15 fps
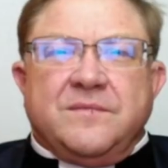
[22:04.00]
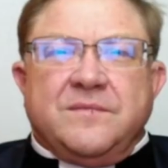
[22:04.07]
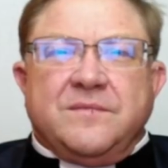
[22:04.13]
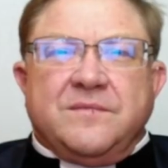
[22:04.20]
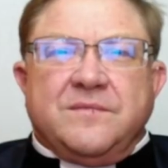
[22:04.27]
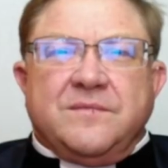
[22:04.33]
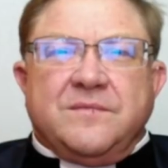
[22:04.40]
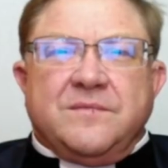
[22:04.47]

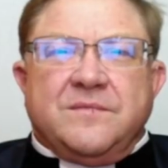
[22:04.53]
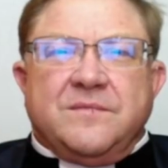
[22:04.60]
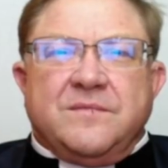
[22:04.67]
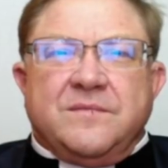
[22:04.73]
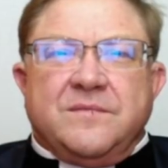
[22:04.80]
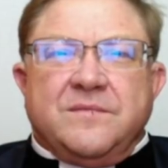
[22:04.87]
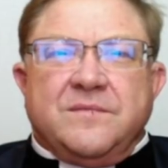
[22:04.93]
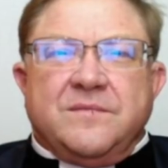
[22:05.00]

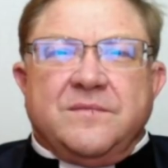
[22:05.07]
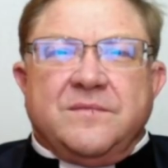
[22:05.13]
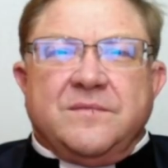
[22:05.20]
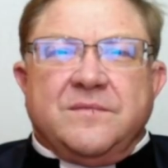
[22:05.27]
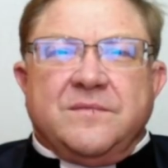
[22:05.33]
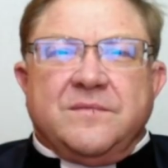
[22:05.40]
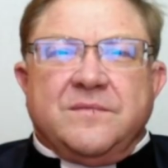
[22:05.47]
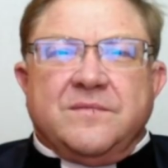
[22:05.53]

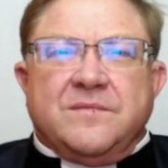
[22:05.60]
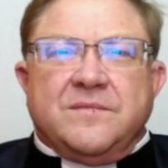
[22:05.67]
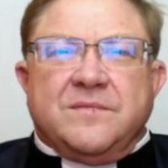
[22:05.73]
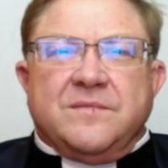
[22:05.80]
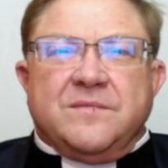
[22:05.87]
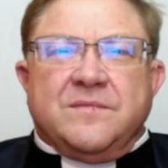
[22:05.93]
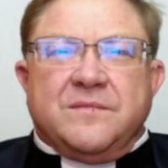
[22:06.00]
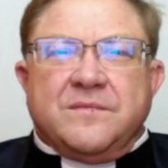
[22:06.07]

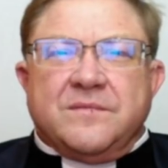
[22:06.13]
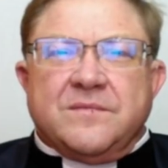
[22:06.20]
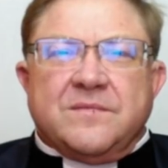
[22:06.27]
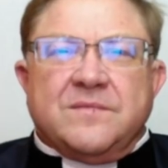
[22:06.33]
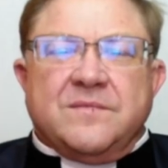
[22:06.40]
No words are spoken by the person on screen.